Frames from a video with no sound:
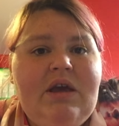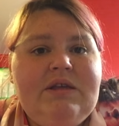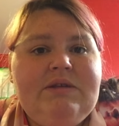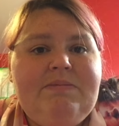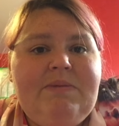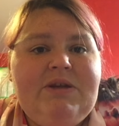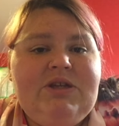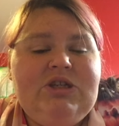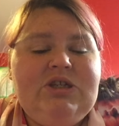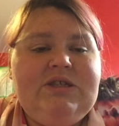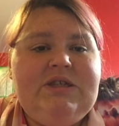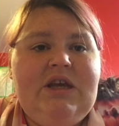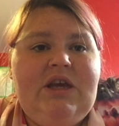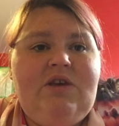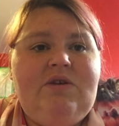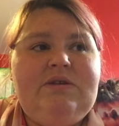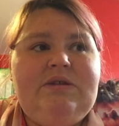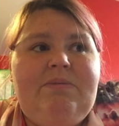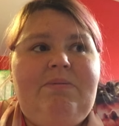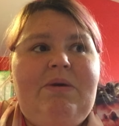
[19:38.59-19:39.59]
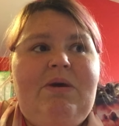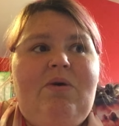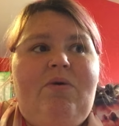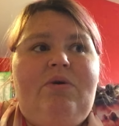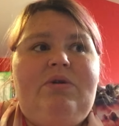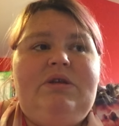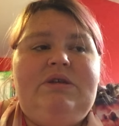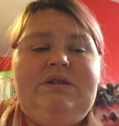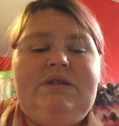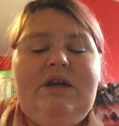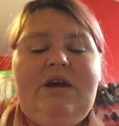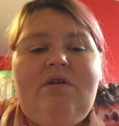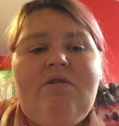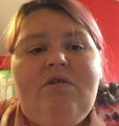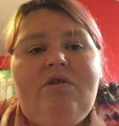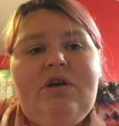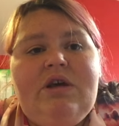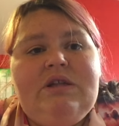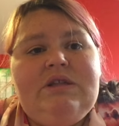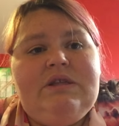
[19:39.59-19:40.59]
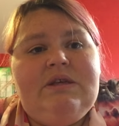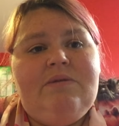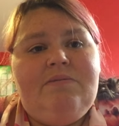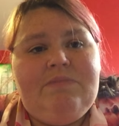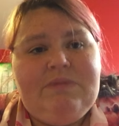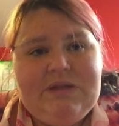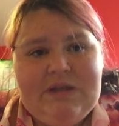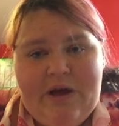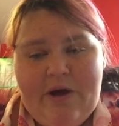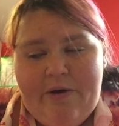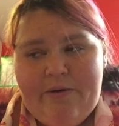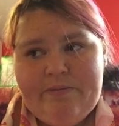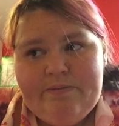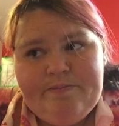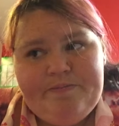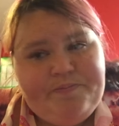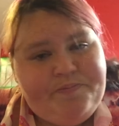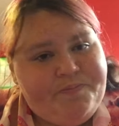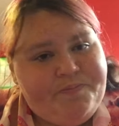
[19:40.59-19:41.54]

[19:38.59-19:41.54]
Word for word: as much as I used to be on the steroids, so